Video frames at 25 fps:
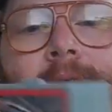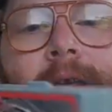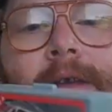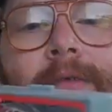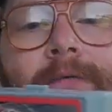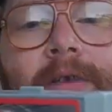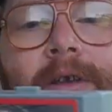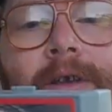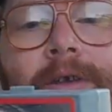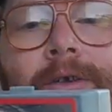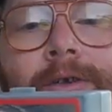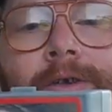
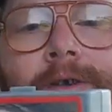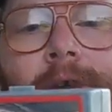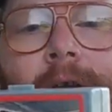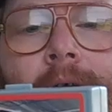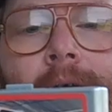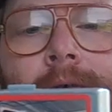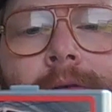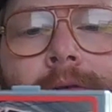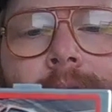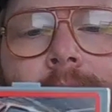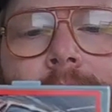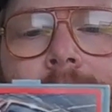TV
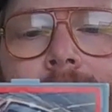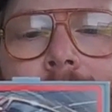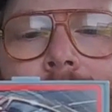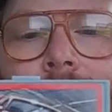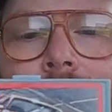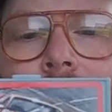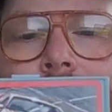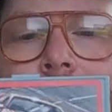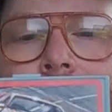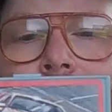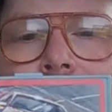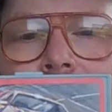show, so I
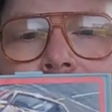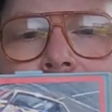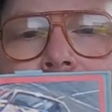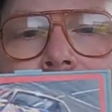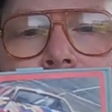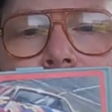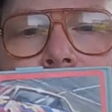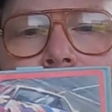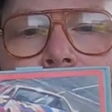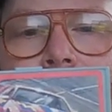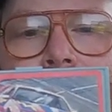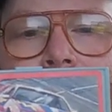don't know if
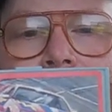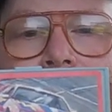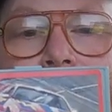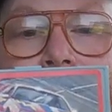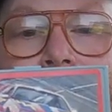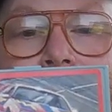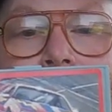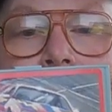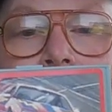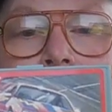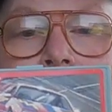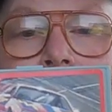this thing was
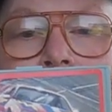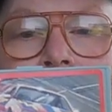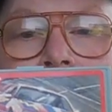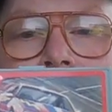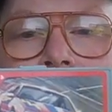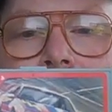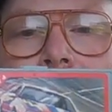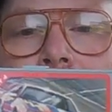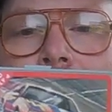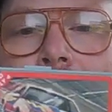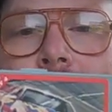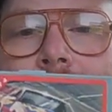ever on the
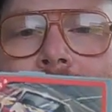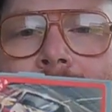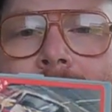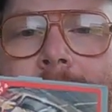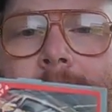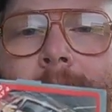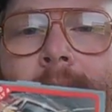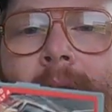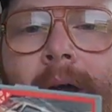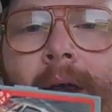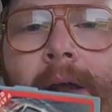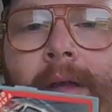show
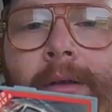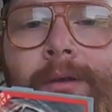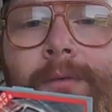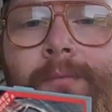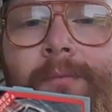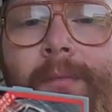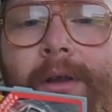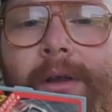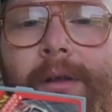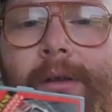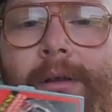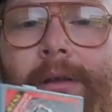that
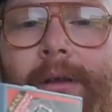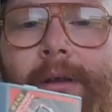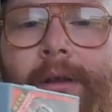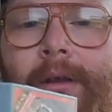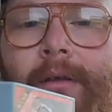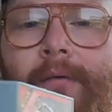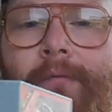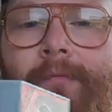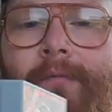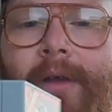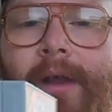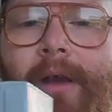much, but
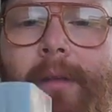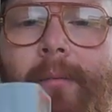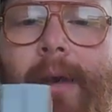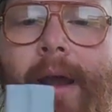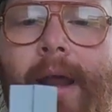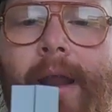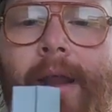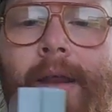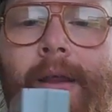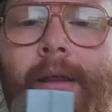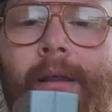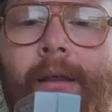if
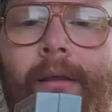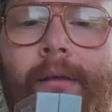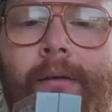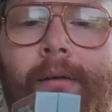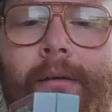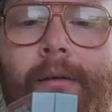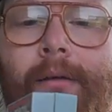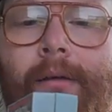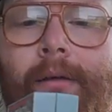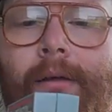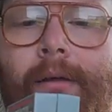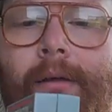anybody
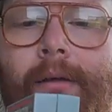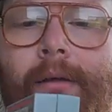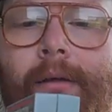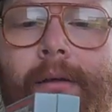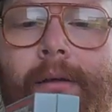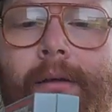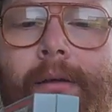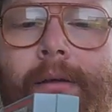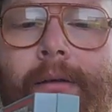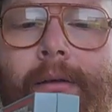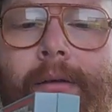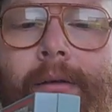
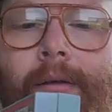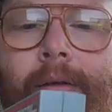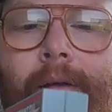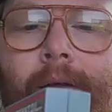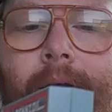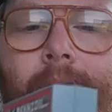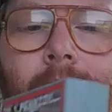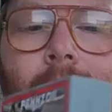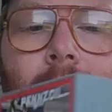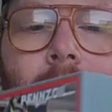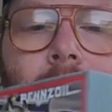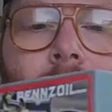
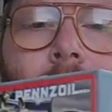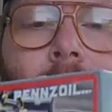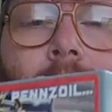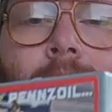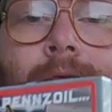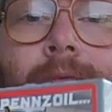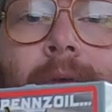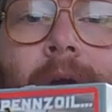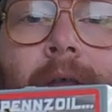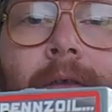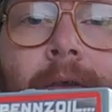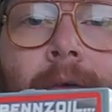
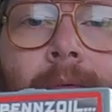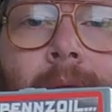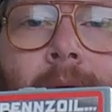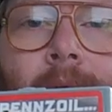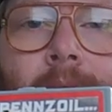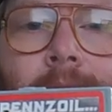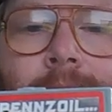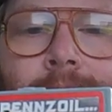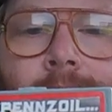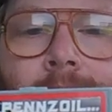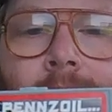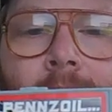knows whether it
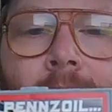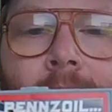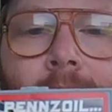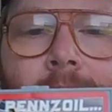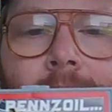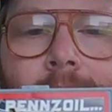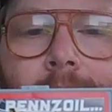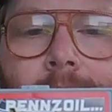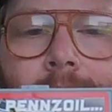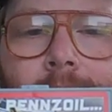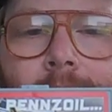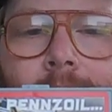was or
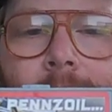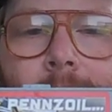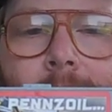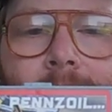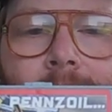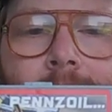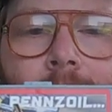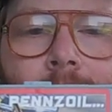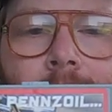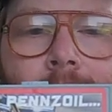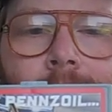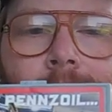not, let
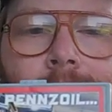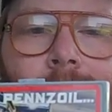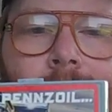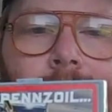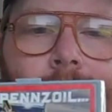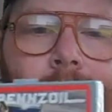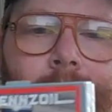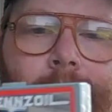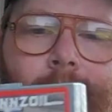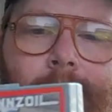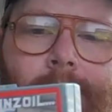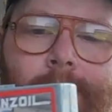me know.
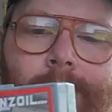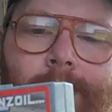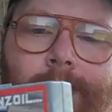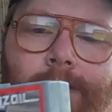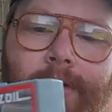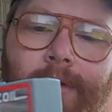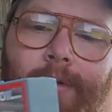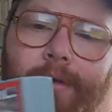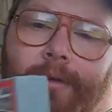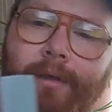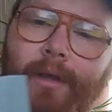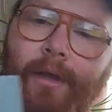As
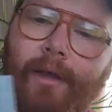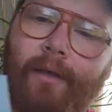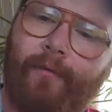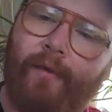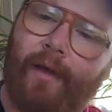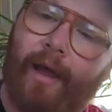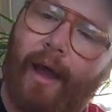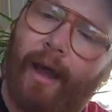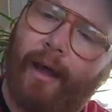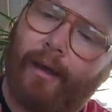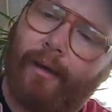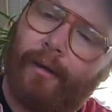you can see,
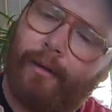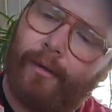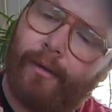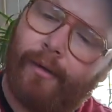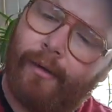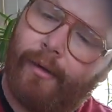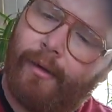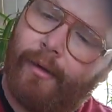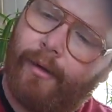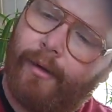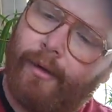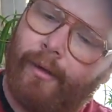you've got
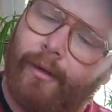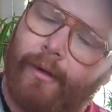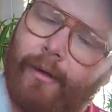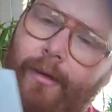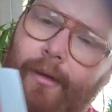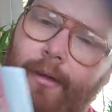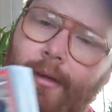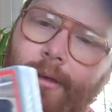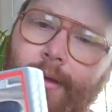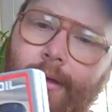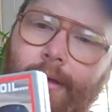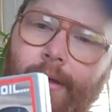
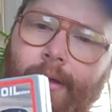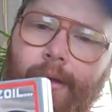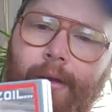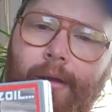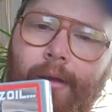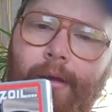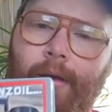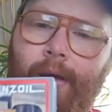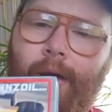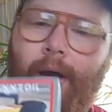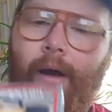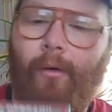
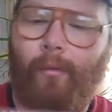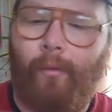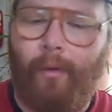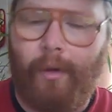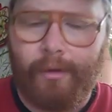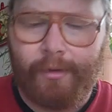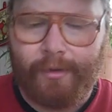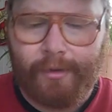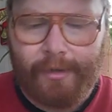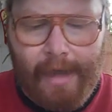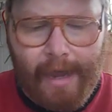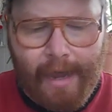on
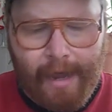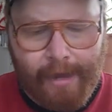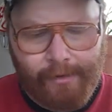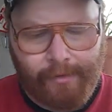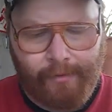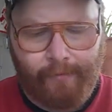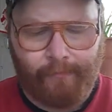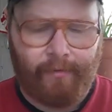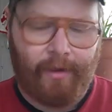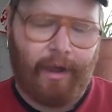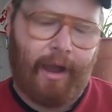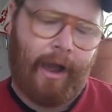one side,
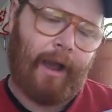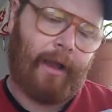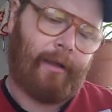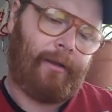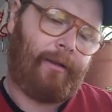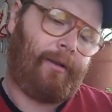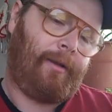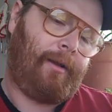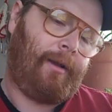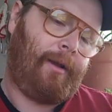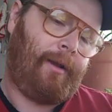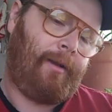you've
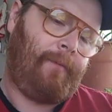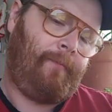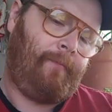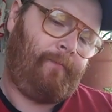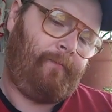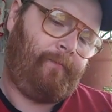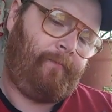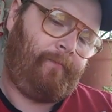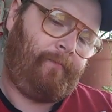got. Uh,